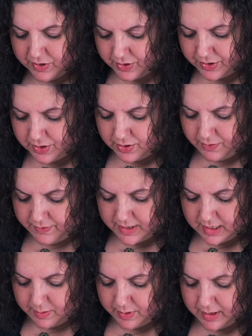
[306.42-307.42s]
a servant,
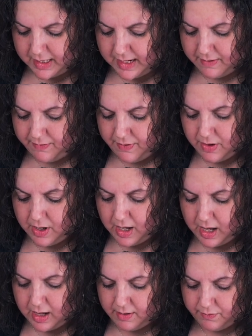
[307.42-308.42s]
I believe,
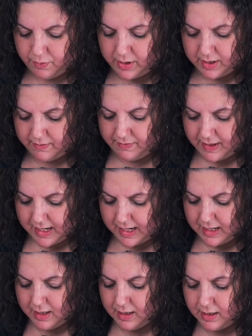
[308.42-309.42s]
of one of
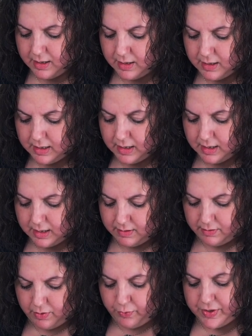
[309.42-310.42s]
the
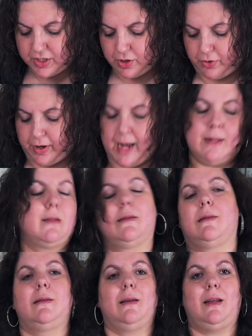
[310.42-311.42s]

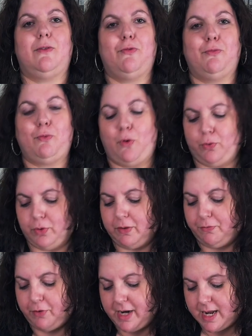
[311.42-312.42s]
aristocrats in old
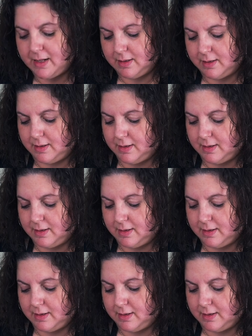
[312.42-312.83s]
France.